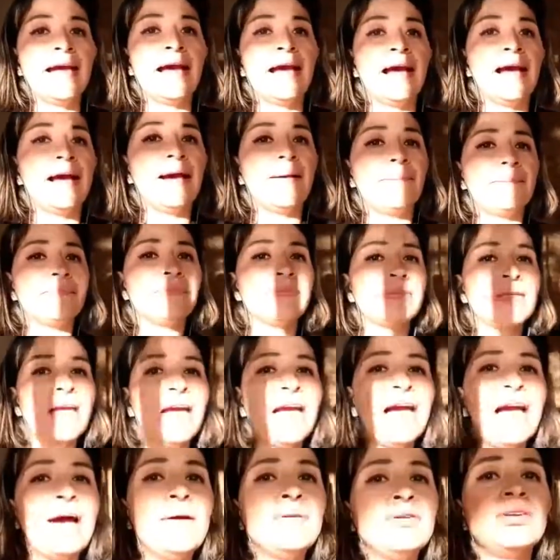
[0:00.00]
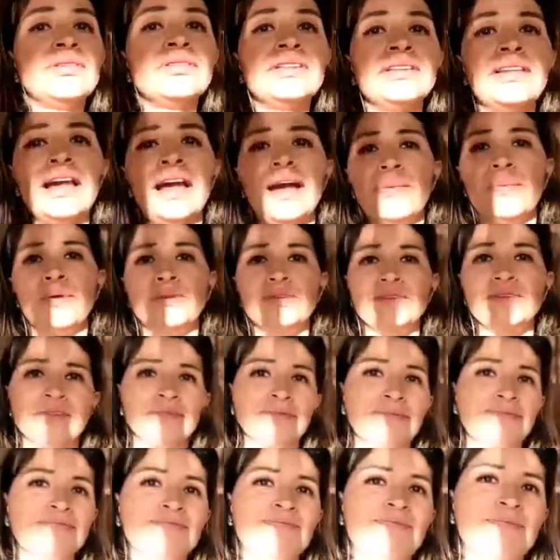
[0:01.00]
I
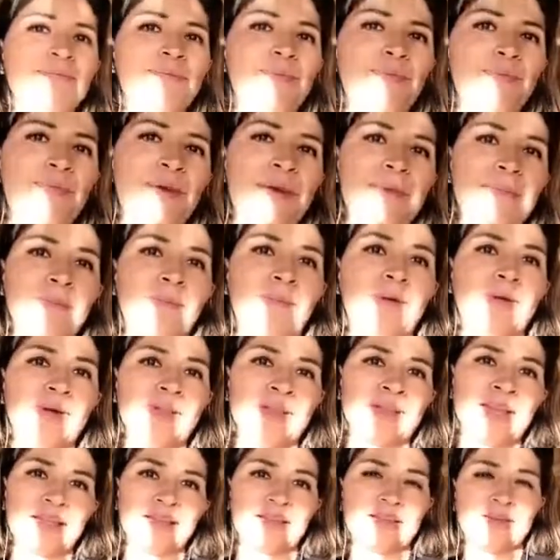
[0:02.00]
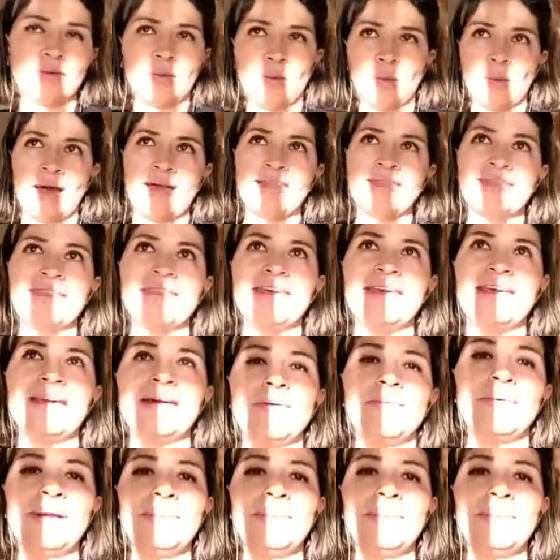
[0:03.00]
won't pinpoint that one thing will